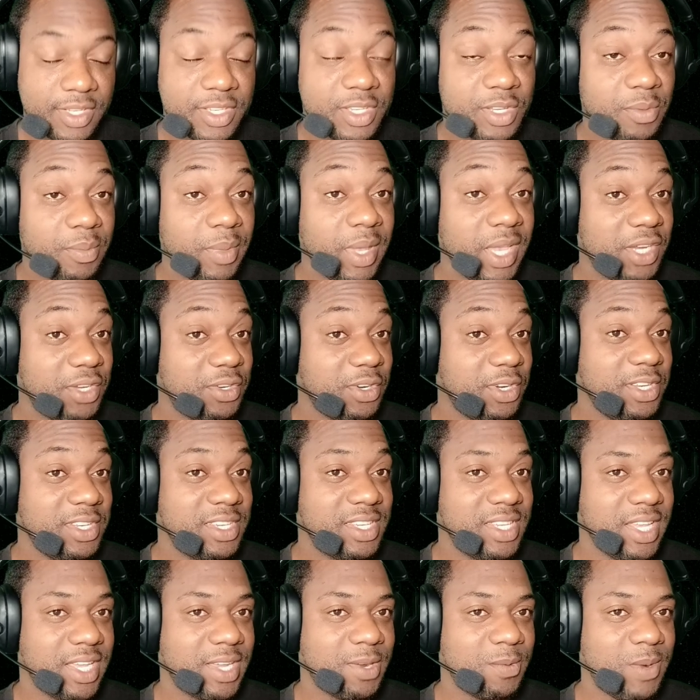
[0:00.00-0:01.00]
So make sure you
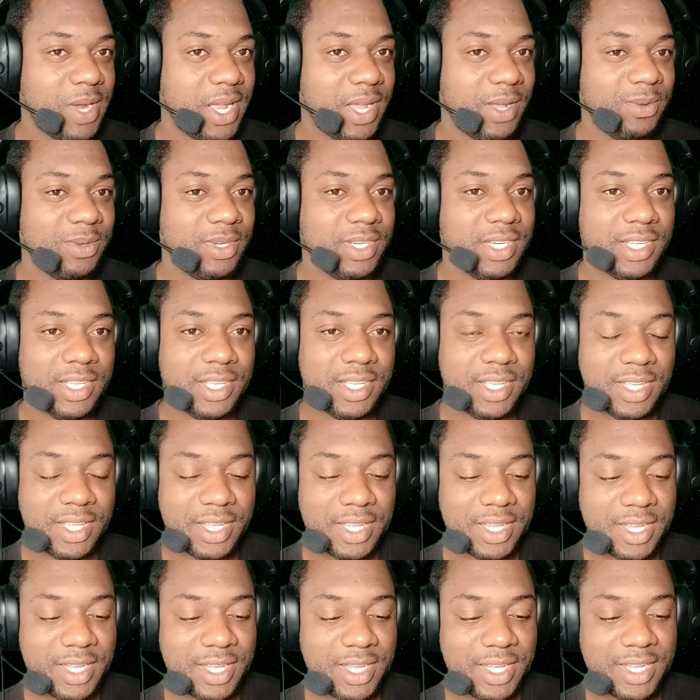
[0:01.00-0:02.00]
stick around
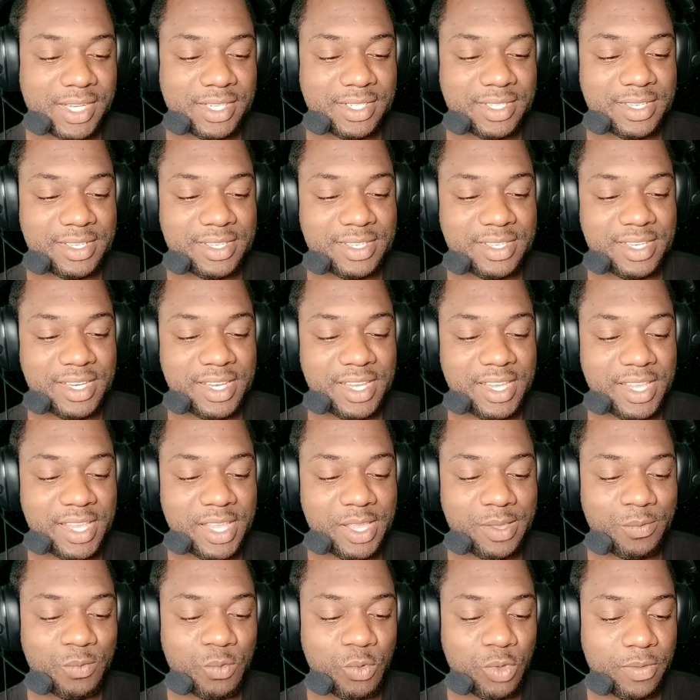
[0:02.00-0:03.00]
uh, to see
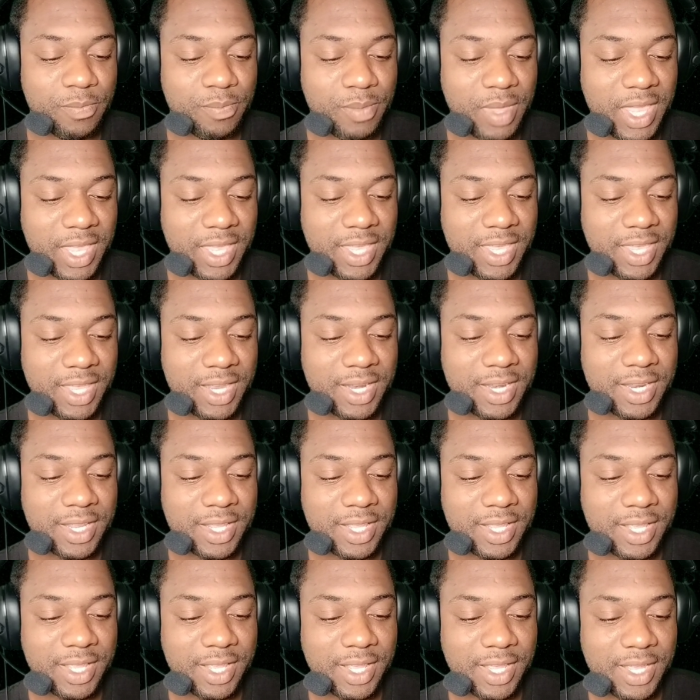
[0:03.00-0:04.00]
if we make it
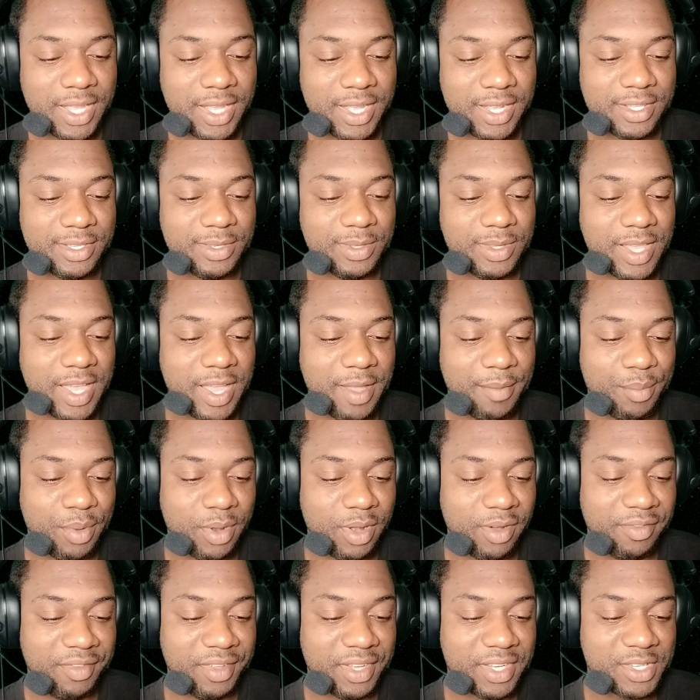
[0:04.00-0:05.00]
uh, to that
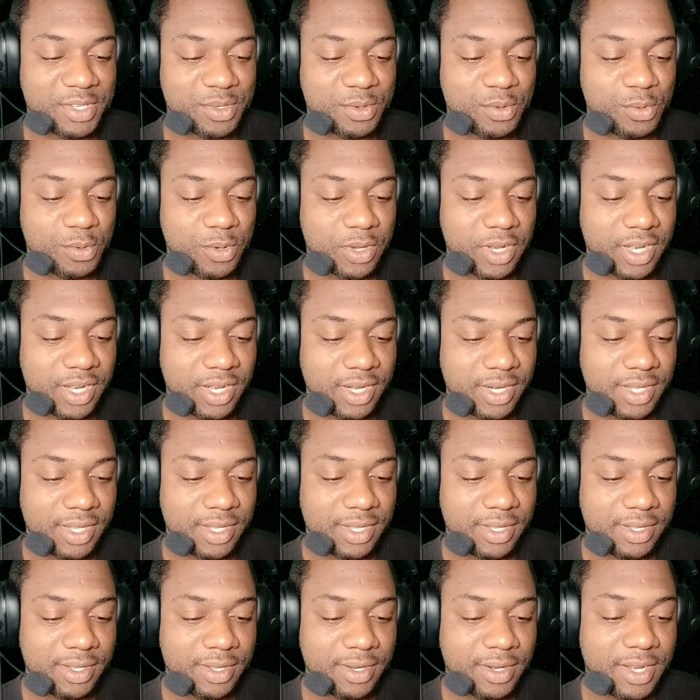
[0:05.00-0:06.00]
perfect score
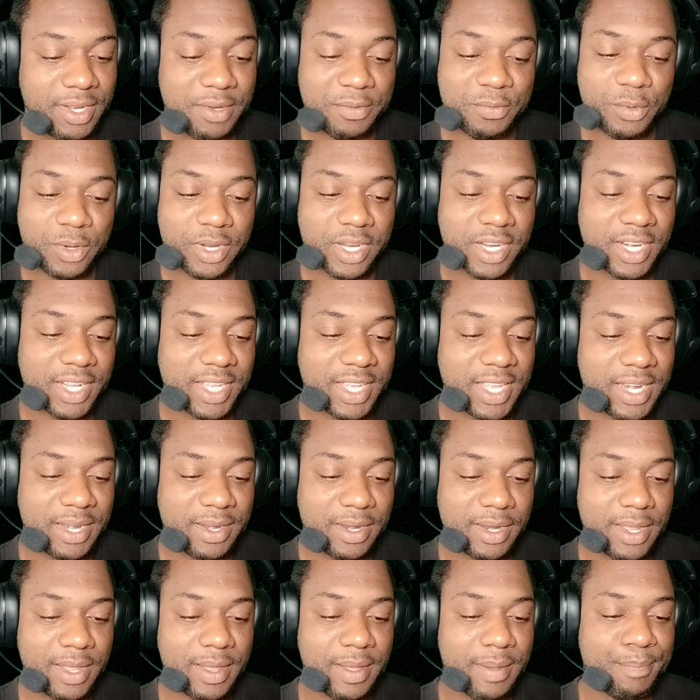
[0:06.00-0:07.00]
or if we're going to get
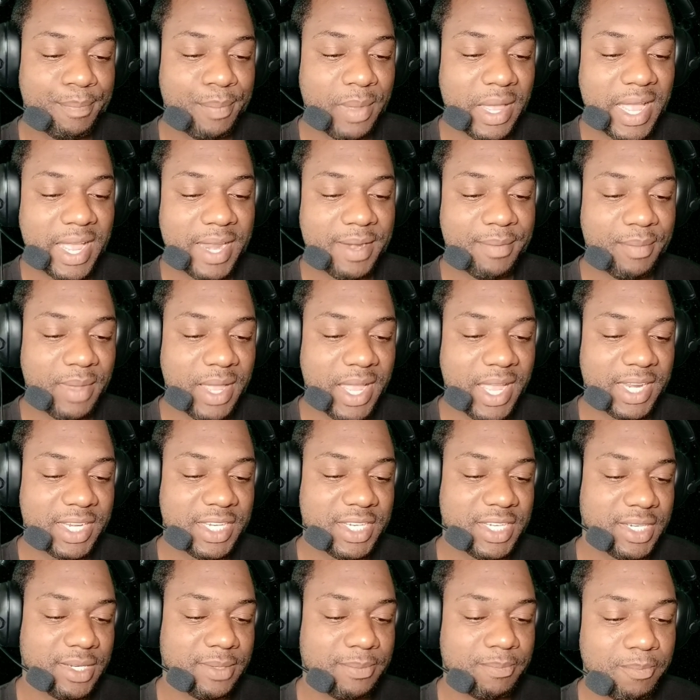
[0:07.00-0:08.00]
a bad
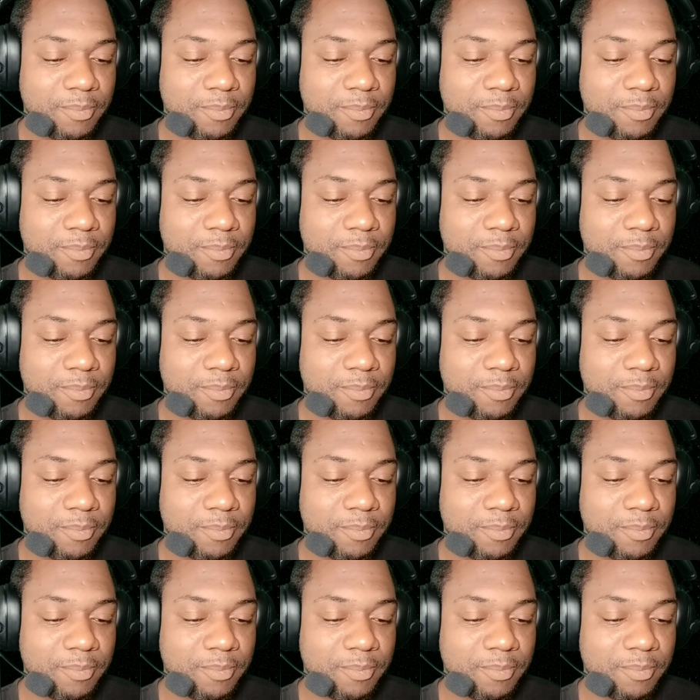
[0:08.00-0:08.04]
match